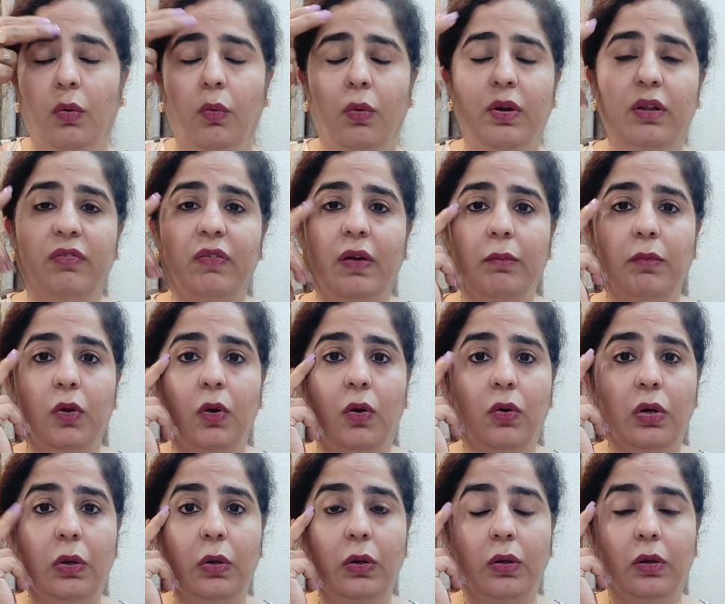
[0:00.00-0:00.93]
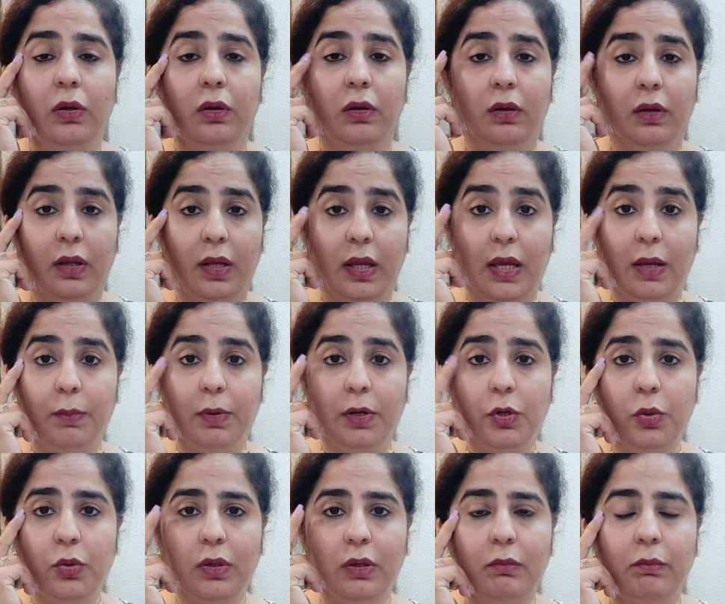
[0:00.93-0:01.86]
What if I'm not able
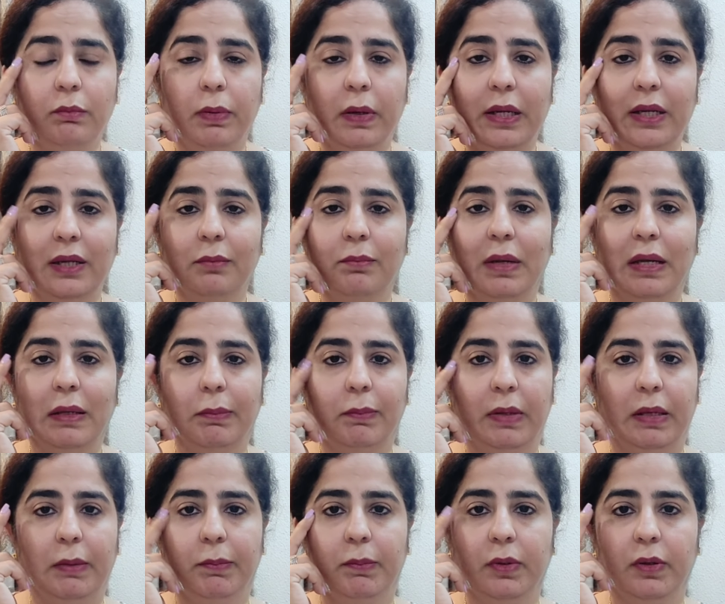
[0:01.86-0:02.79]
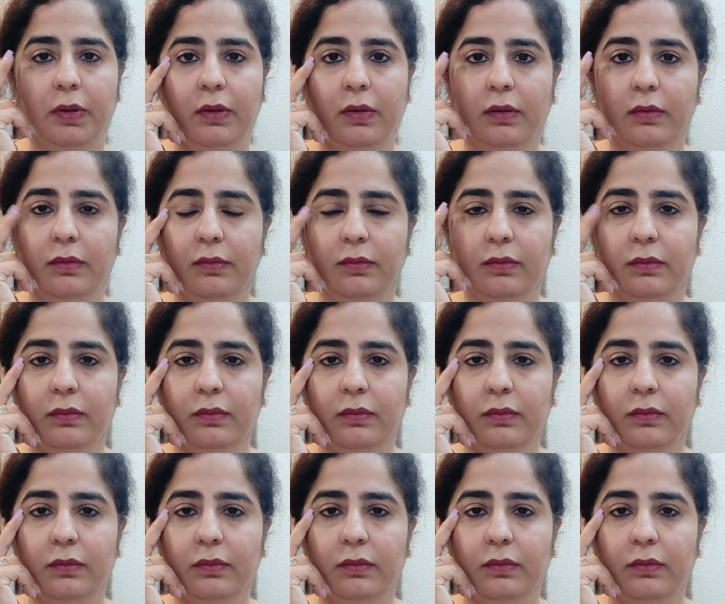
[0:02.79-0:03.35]
to complete my paper?